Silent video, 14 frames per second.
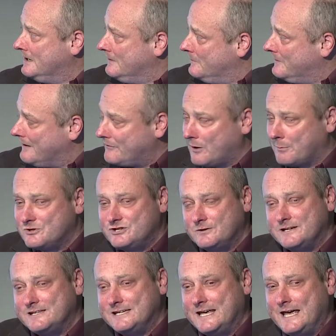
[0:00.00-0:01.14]
we have the
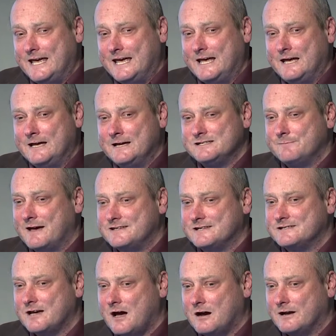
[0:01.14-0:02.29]
opportunity here to better
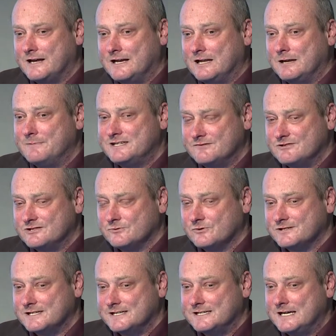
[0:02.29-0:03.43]
target limited
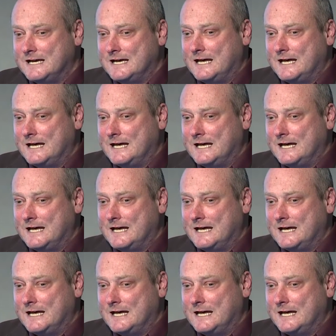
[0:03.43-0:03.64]
resources